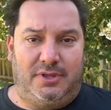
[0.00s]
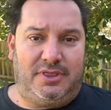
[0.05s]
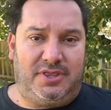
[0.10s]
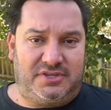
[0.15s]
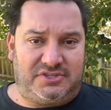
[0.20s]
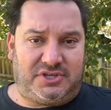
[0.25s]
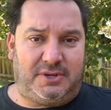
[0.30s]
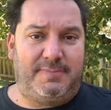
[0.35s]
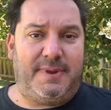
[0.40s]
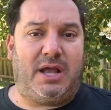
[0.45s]

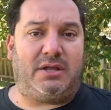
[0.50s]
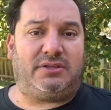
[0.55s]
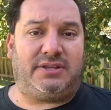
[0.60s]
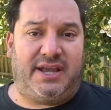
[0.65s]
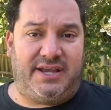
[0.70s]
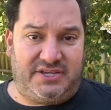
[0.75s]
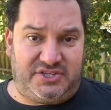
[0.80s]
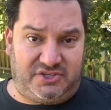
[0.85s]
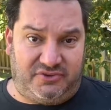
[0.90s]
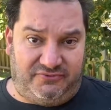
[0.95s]
there's some
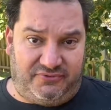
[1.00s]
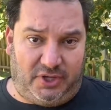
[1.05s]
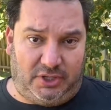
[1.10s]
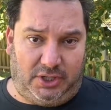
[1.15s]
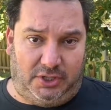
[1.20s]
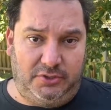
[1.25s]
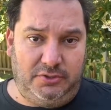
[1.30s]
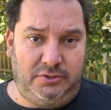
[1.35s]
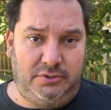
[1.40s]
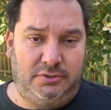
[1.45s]
outtakes to
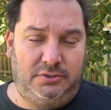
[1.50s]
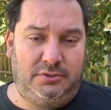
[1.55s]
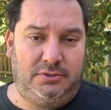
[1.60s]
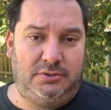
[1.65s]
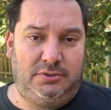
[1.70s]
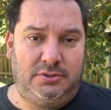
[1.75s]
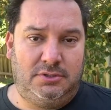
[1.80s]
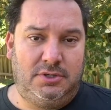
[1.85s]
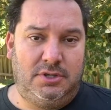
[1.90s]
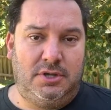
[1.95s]
follow,
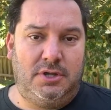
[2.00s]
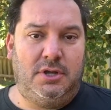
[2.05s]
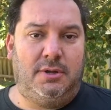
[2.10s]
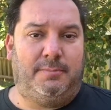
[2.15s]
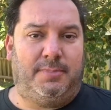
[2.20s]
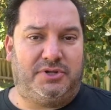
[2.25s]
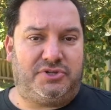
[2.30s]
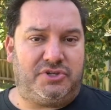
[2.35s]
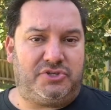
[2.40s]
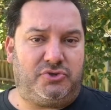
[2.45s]

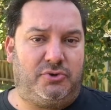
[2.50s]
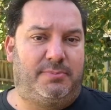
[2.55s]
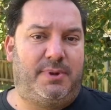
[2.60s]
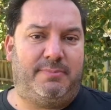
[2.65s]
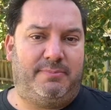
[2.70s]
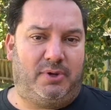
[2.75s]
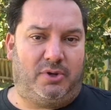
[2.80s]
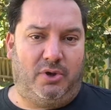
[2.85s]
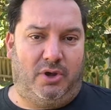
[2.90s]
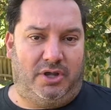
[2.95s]
but just
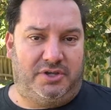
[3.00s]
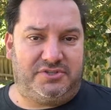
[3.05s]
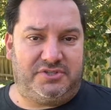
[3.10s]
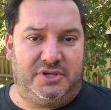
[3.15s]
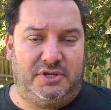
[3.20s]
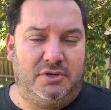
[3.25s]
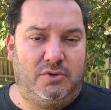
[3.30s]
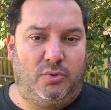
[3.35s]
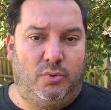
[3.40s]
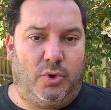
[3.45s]
remember guys,
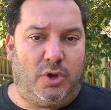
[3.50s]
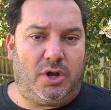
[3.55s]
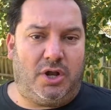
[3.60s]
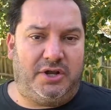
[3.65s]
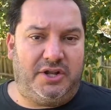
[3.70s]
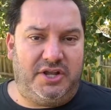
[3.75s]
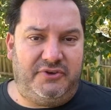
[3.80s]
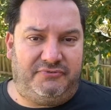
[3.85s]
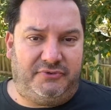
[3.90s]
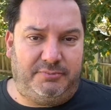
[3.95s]
what I
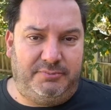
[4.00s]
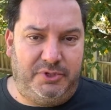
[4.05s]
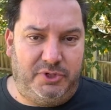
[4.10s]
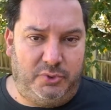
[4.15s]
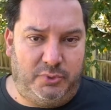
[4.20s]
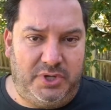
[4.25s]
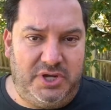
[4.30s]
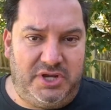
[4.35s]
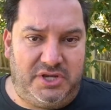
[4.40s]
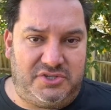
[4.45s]
need from you
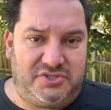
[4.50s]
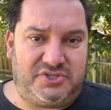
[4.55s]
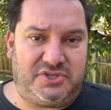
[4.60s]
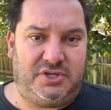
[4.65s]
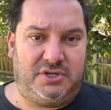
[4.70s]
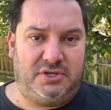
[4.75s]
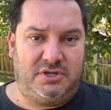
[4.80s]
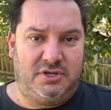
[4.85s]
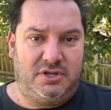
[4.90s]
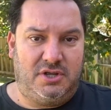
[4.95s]
is
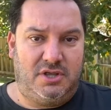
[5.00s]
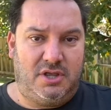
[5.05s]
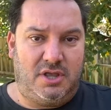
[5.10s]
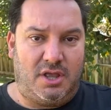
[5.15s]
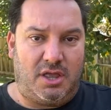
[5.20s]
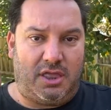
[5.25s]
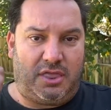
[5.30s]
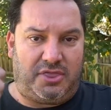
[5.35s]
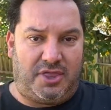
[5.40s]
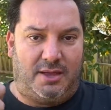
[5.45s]

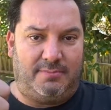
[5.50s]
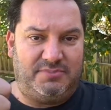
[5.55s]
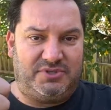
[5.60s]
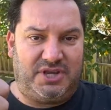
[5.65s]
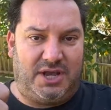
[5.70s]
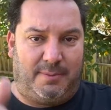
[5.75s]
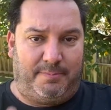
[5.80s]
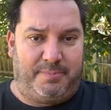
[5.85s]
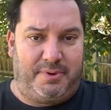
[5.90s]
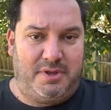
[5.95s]
thumbs
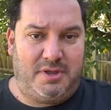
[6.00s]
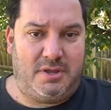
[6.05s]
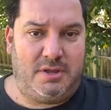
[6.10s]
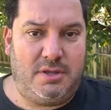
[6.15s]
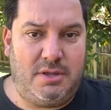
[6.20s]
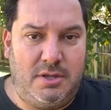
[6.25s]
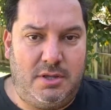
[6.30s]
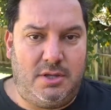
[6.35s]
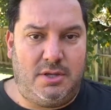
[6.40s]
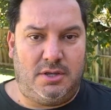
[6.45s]
up,
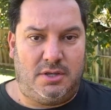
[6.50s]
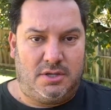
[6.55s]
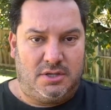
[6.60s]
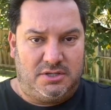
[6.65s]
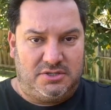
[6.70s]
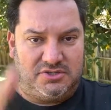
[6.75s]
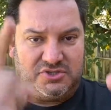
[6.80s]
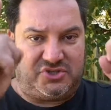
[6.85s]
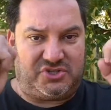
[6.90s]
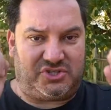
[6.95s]

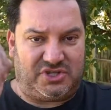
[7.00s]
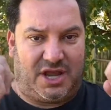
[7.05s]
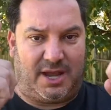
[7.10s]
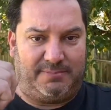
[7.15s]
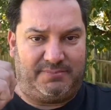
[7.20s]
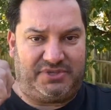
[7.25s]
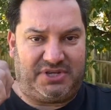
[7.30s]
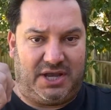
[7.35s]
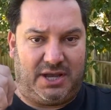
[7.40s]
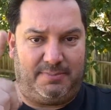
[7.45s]

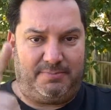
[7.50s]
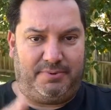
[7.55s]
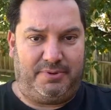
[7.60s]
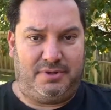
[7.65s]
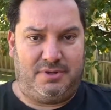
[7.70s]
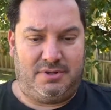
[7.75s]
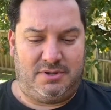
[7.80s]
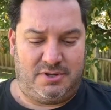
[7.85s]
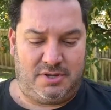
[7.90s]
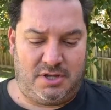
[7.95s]
subs up,
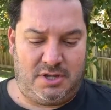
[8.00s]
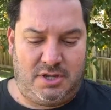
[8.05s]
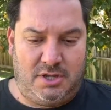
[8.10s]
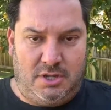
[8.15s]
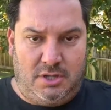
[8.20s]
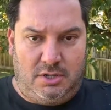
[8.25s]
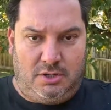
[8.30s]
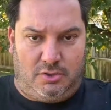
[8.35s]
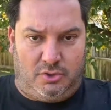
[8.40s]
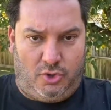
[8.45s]

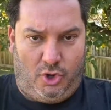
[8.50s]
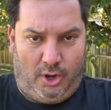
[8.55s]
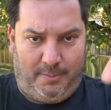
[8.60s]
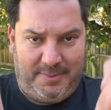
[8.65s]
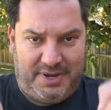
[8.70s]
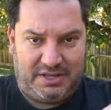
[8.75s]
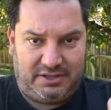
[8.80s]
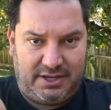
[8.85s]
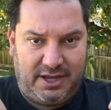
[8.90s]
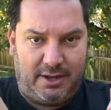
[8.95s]

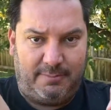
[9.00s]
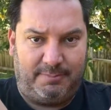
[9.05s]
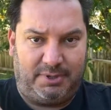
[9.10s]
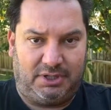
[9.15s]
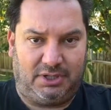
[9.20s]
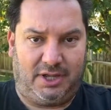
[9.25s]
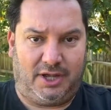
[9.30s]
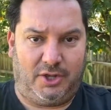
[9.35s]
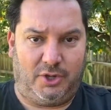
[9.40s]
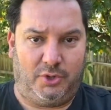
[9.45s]
comment down
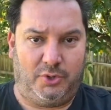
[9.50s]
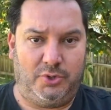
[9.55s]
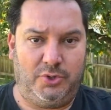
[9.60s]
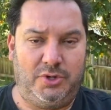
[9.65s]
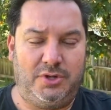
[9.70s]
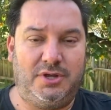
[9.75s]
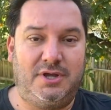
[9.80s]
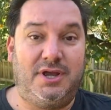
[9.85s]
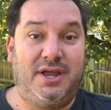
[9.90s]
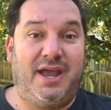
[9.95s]
below,
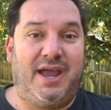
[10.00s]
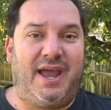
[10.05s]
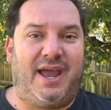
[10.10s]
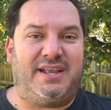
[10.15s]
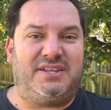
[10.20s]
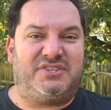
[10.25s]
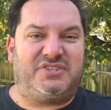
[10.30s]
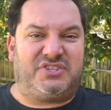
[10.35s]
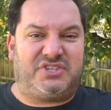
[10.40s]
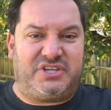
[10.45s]

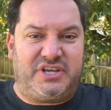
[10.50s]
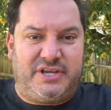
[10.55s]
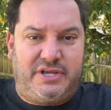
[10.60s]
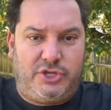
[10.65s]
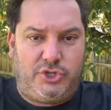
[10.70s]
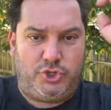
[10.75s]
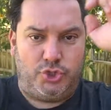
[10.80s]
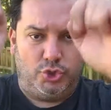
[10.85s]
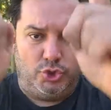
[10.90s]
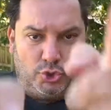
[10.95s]
and see
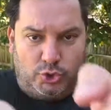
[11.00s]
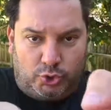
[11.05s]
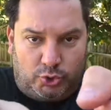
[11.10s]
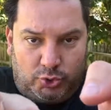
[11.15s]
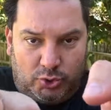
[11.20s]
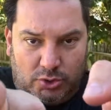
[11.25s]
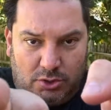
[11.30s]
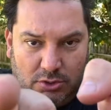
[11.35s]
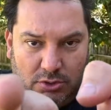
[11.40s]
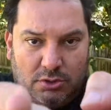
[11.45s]

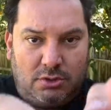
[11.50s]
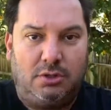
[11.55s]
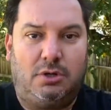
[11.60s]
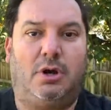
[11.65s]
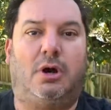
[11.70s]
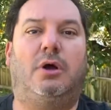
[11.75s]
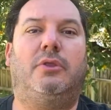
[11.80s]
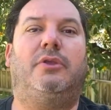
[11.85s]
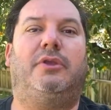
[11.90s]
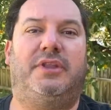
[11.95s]
you
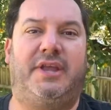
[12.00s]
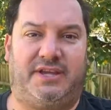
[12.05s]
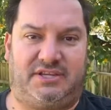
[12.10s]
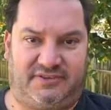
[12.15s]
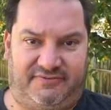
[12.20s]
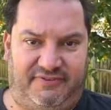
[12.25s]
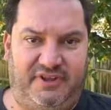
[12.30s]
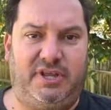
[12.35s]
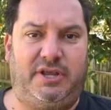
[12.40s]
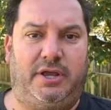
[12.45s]
on the next
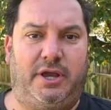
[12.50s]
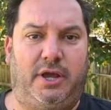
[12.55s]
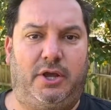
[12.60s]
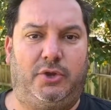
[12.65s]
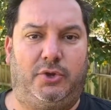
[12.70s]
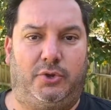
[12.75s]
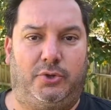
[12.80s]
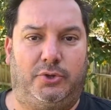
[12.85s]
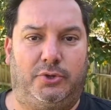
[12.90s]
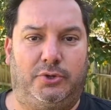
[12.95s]
video.